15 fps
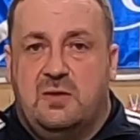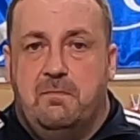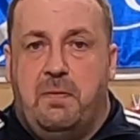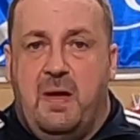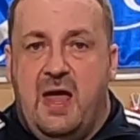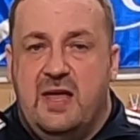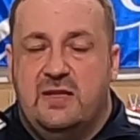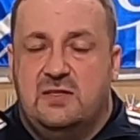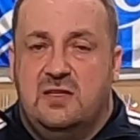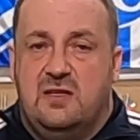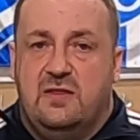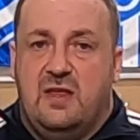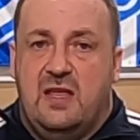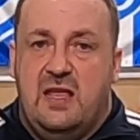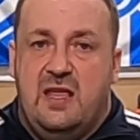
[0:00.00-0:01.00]
compared to
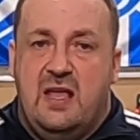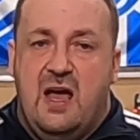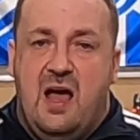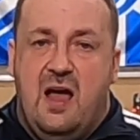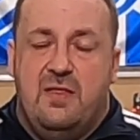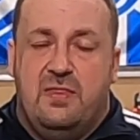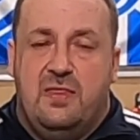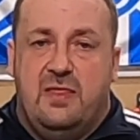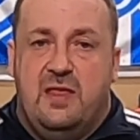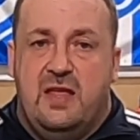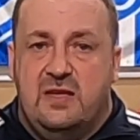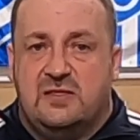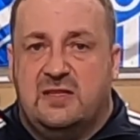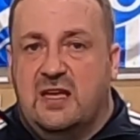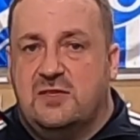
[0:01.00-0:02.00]
the uh, the
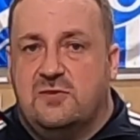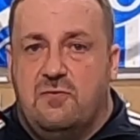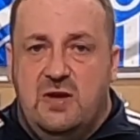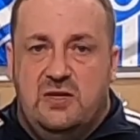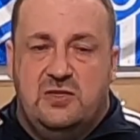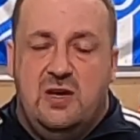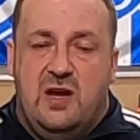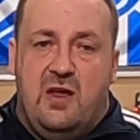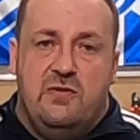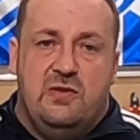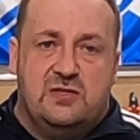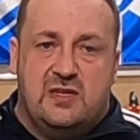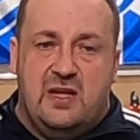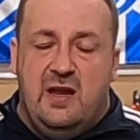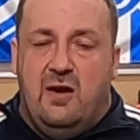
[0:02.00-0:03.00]
accessories, you know, you
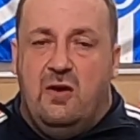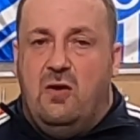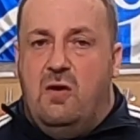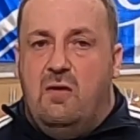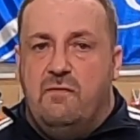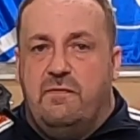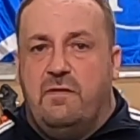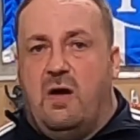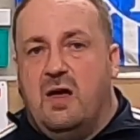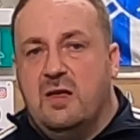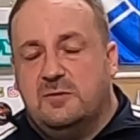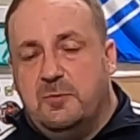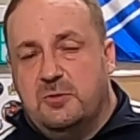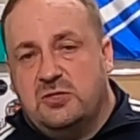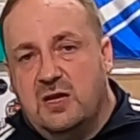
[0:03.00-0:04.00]
see a lot of, like,
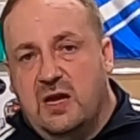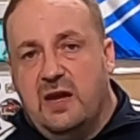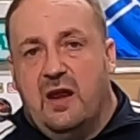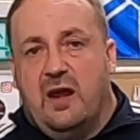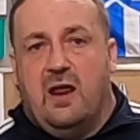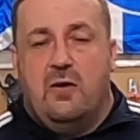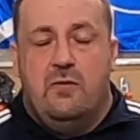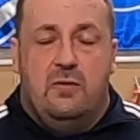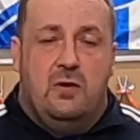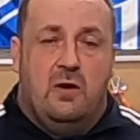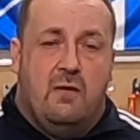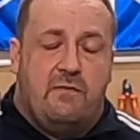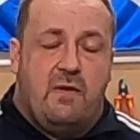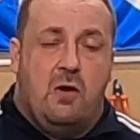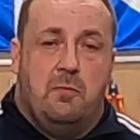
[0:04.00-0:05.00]
especially in the low,
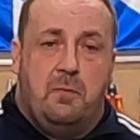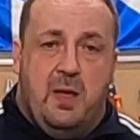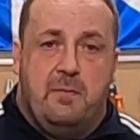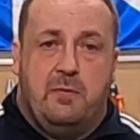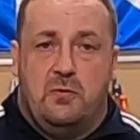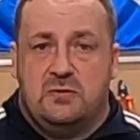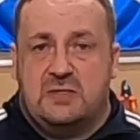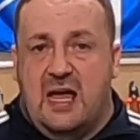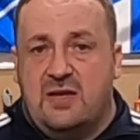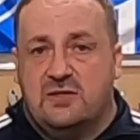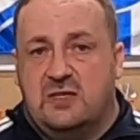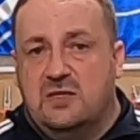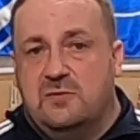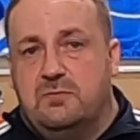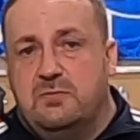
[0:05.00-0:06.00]
lot of old people's houses,